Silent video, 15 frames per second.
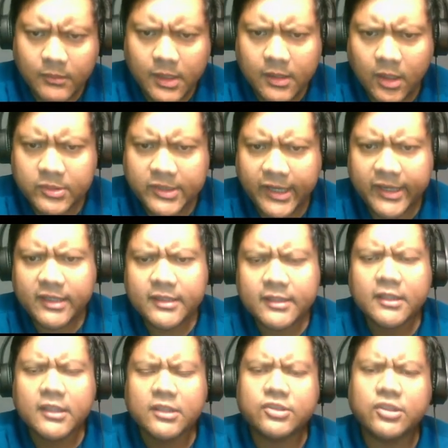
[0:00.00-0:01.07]
Okay?
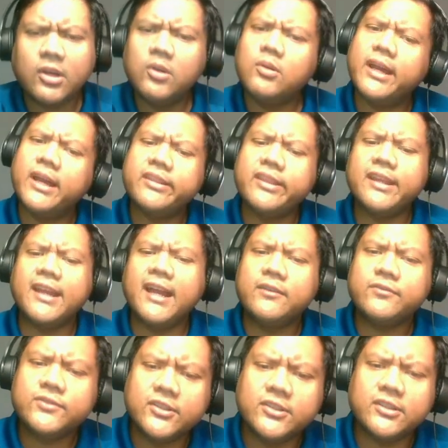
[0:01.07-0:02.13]
So, I think
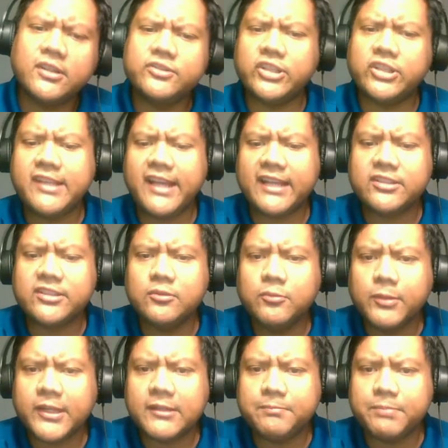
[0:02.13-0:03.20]
after just castle,
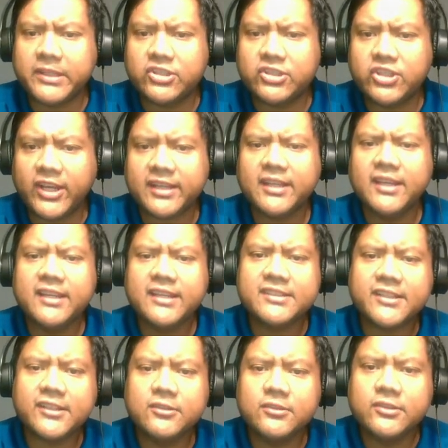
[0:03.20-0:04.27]
we're going to play check. He's
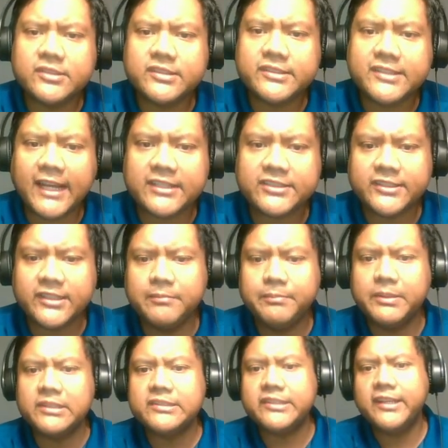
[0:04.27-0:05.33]
going to lose his castling
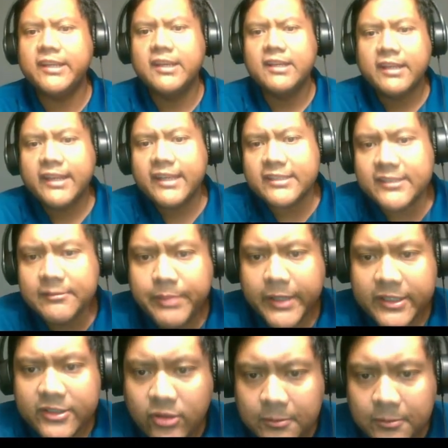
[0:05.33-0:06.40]
ability. He's in
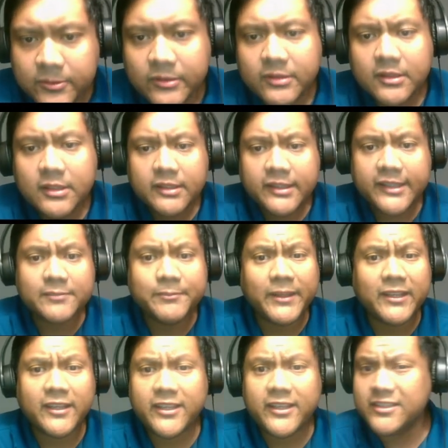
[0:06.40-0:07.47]
big trouble. He's
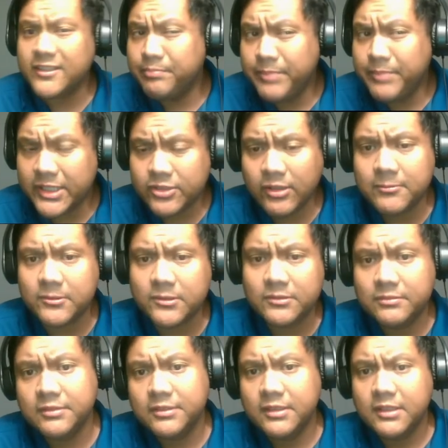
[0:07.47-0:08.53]
in big trouble.
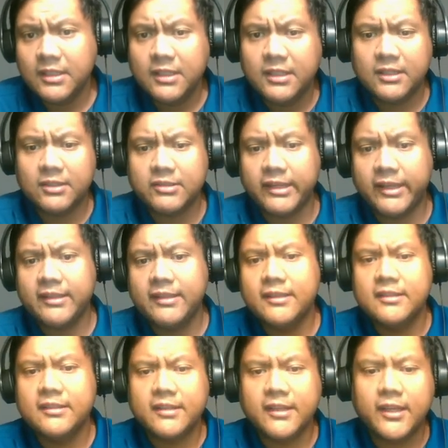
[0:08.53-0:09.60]
Okay?
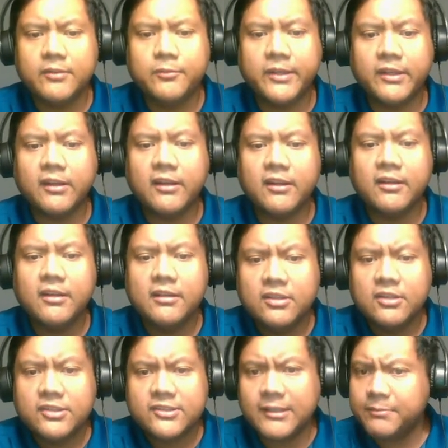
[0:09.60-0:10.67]
And we are
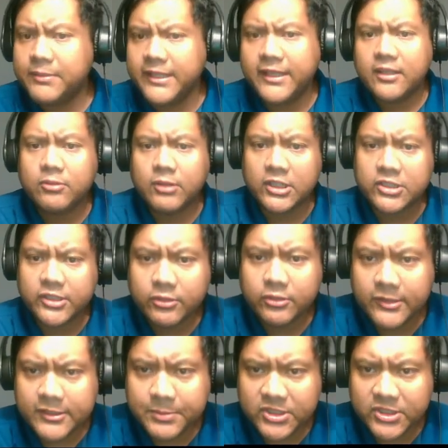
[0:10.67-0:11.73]
simply crushing through
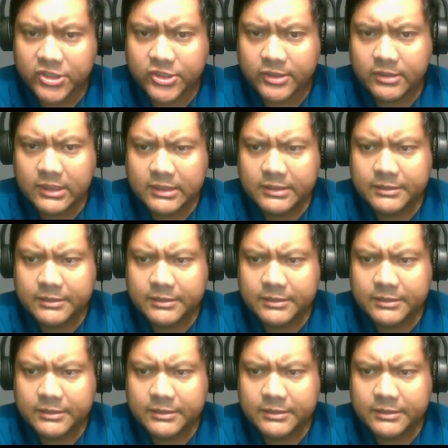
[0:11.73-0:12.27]
this position.